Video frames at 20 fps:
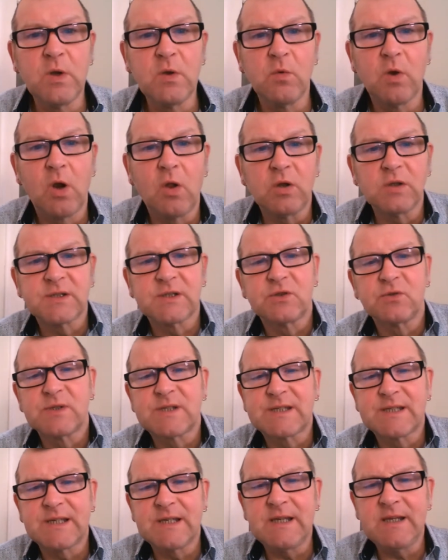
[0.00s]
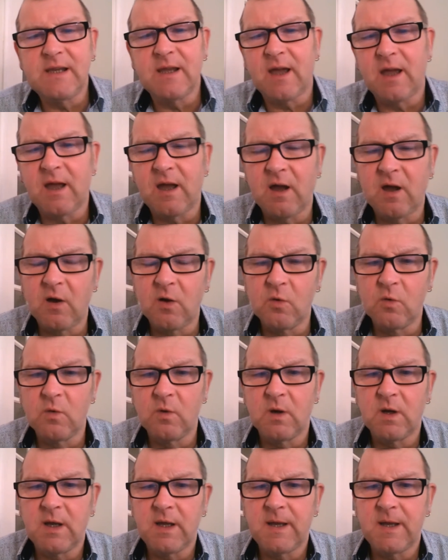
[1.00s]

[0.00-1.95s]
will also see how